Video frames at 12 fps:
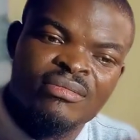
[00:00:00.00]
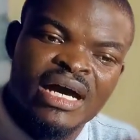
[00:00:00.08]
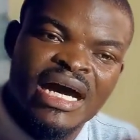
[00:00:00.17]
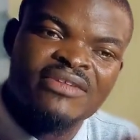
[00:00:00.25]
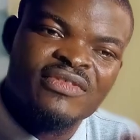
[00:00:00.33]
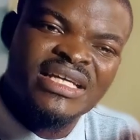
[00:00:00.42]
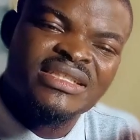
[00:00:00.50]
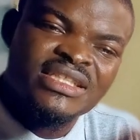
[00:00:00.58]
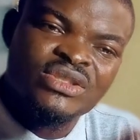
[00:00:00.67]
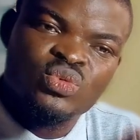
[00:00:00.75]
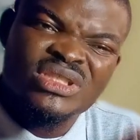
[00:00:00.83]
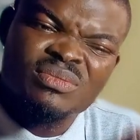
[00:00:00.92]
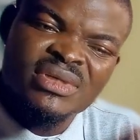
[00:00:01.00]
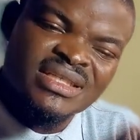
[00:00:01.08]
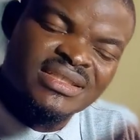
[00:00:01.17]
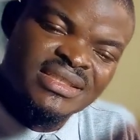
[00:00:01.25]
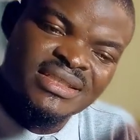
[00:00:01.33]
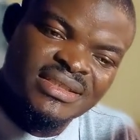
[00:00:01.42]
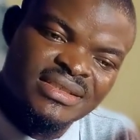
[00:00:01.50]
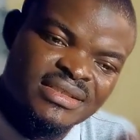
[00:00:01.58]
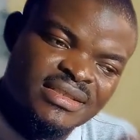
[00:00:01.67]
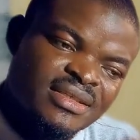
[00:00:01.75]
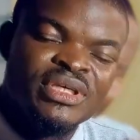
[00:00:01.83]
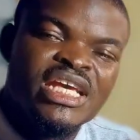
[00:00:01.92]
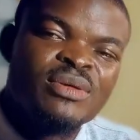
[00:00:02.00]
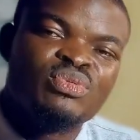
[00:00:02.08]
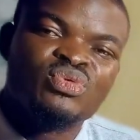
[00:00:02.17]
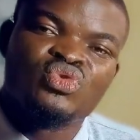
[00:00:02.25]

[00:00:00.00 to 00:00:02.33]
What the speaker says: advantage, which makes it be able